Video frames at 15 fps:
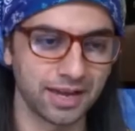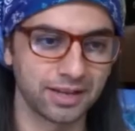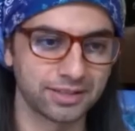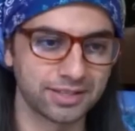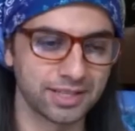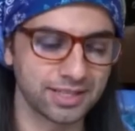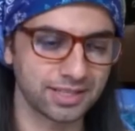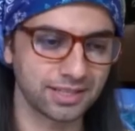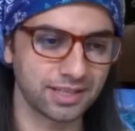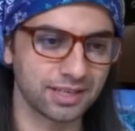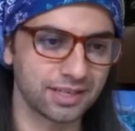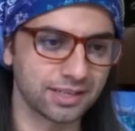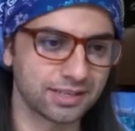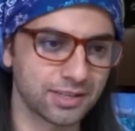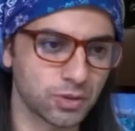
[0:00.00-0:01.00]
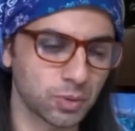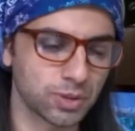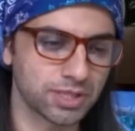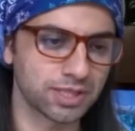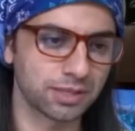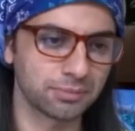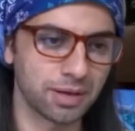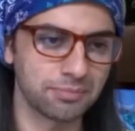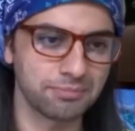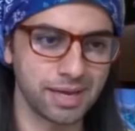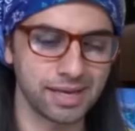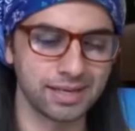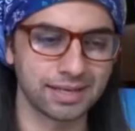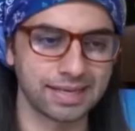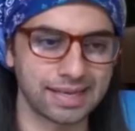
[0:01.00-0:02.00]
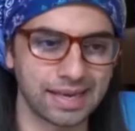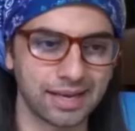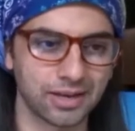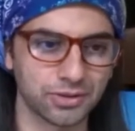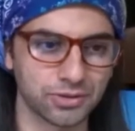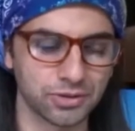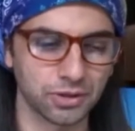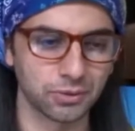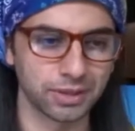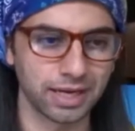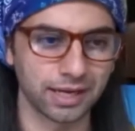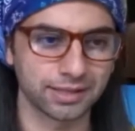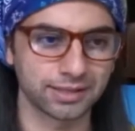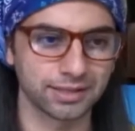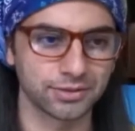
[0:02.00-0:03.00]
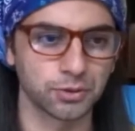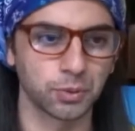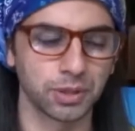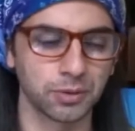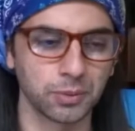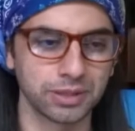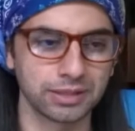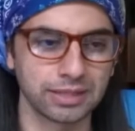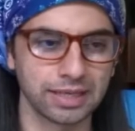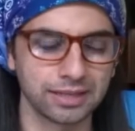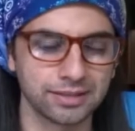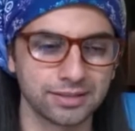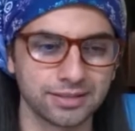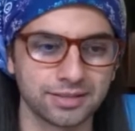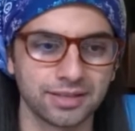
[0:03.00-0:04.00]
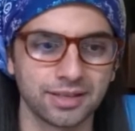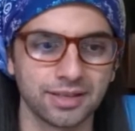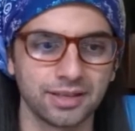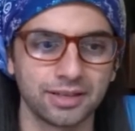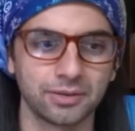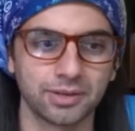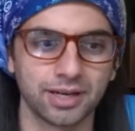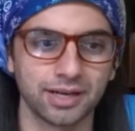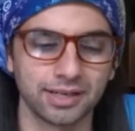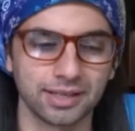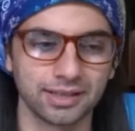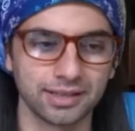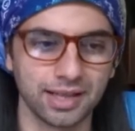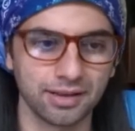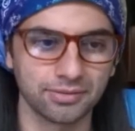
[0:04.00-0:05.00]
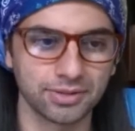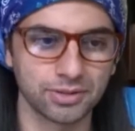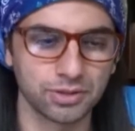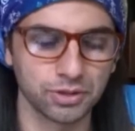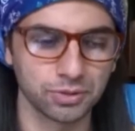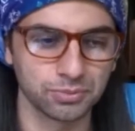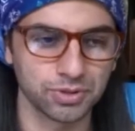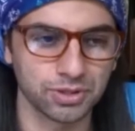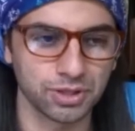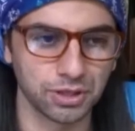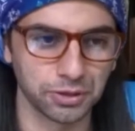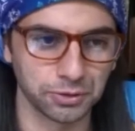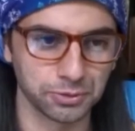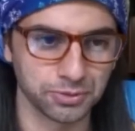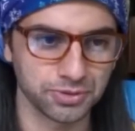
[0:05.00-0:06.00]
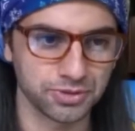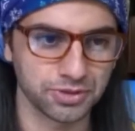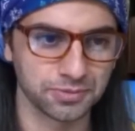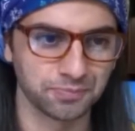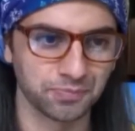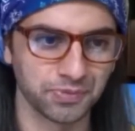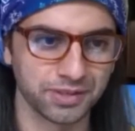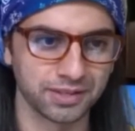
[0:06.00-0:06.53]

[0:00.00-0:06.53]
Now this uh, this was on my main account, so we got uh, twenty-one knights, we got eleven tombstones.